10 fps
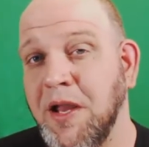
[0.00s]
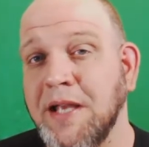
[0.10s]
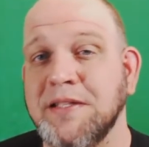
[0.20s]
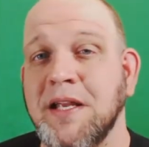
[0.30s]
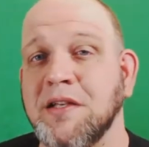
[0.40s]
you
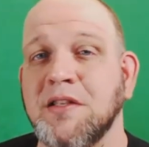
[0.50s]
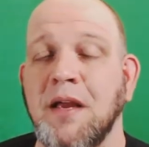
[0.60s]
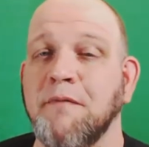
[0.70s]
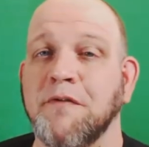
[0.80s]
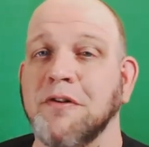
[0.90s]
guys next
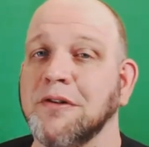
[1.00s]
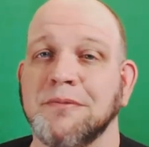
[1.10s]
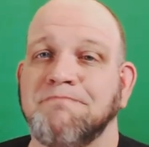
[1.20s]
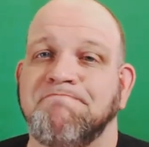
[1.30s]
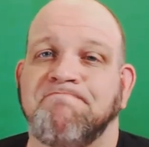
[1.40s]
time
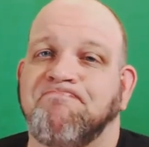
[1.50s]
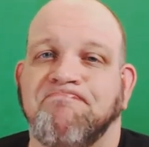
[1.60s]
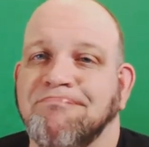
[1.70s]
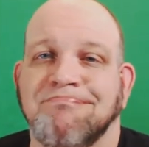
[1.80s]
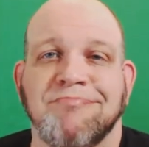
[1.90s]
for
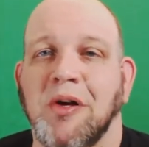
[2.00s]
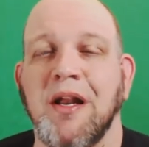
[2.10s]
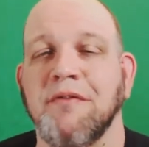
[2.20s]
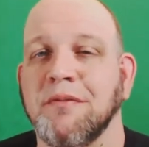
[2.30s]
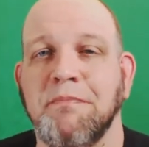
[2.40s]

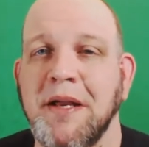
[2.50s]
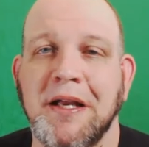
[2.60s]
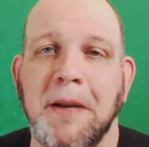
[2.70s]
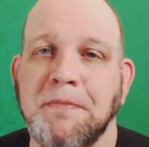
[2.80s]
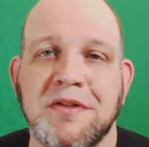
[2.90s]
whatever,
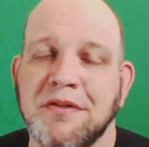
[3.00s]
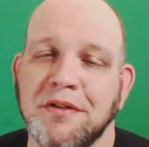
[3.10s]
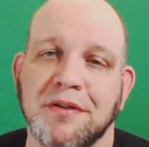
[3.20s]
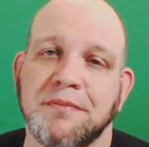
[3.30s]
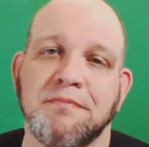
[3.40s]
pickups
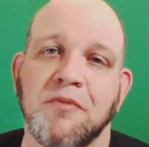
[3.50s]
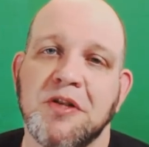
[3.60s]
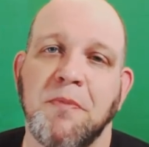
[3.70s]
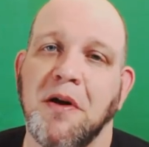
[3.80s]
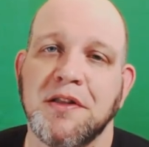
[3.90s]
or
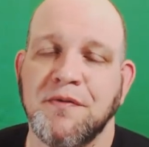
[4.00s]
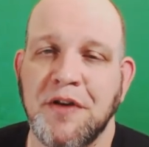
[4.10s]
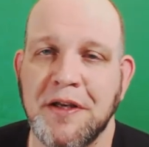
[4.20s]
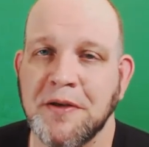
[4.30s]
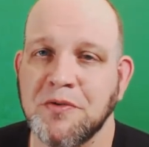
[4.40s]
response
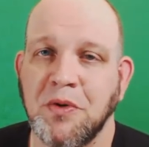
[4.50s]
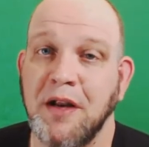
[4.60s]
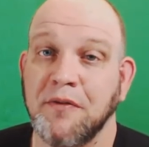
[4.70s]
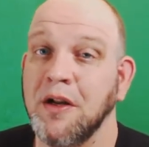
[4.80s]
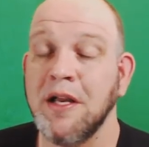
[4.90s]
videos,
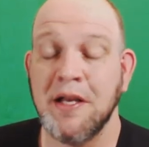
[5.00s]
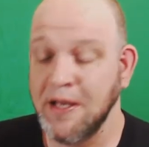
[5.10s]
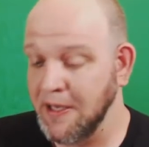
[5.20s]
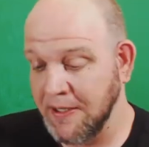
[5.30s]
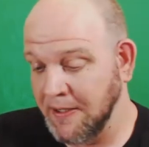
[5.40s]
whatever.
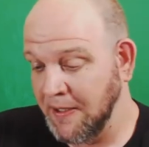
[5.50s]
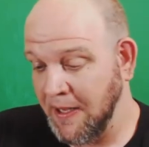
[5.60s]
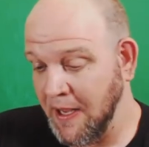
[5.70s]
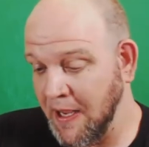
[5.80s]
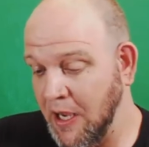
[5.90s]

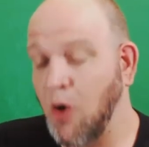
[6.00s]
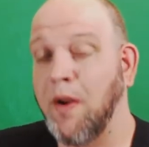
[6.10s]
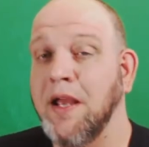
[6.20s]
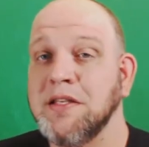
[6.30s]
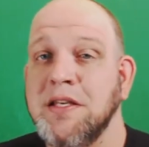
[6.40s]

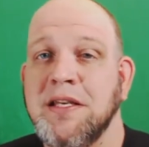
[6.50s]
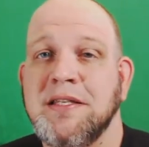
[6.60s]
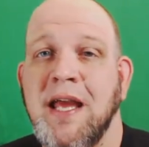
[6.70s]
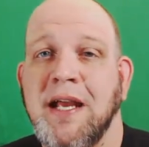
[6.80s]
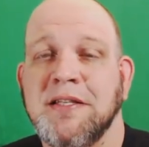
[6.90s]
Oh, I guess I need
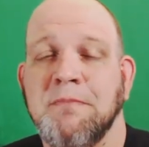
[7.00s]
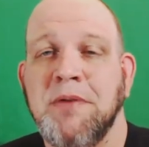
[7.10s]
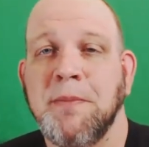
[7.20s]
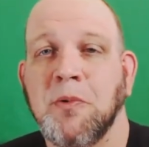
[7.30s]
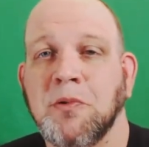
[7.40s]
to tag some
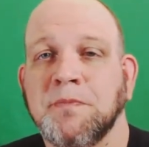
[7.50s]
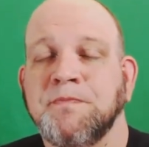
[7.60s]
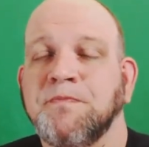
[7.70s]
people.